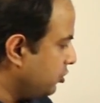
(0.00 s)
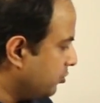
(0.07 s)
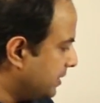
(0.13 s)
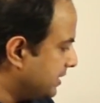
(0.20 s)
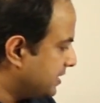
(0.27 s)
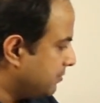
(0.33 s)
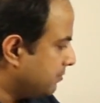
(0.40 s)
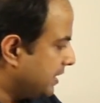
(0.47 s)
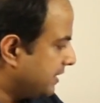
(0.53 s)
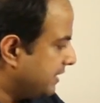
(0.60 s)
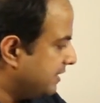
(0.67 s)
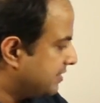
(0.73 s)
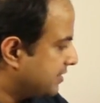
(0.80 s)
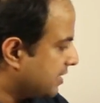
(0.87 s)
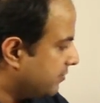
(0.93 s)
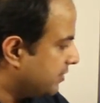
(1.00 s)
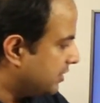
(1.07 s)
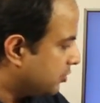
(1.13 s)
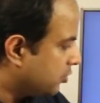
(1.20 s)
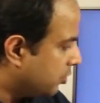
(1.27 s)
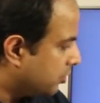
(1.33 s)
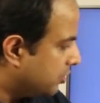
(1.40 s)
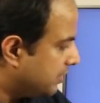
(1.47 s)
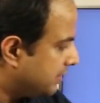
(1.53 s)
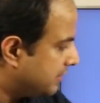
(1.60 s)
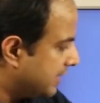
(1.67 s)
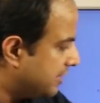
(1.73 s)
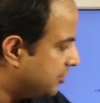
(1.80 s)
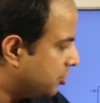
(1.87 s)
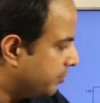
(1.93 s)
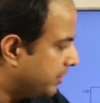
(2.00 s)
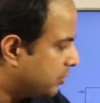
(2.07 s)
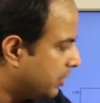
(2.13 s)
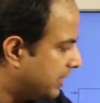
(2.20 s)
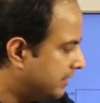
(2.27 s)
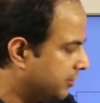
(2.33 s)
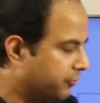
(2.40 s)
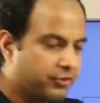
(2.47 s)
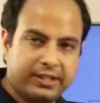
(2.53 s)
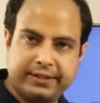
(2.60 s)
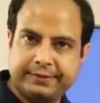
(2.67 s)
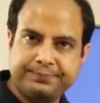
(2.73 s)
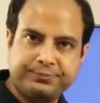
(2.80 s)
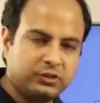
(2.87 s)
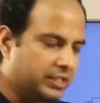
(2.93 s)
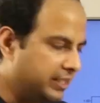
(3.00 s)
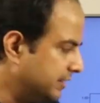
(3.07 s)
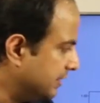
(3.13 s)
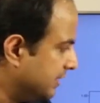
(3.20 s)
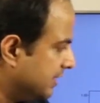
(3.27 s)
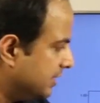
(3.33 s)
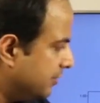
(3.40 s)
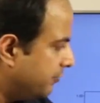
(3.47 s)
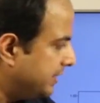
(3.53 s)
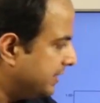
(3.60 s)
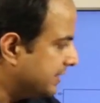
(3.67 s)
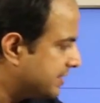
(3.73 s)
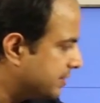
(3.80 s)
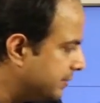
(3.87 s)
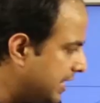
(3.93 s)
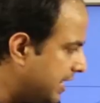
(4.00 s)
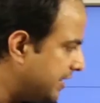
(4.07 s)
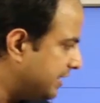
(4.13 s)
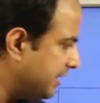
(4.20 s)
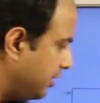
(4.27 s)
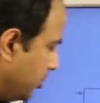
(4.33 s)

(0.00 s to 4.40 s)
humans and monkeys covered code tend to be quite different, right? With a similarity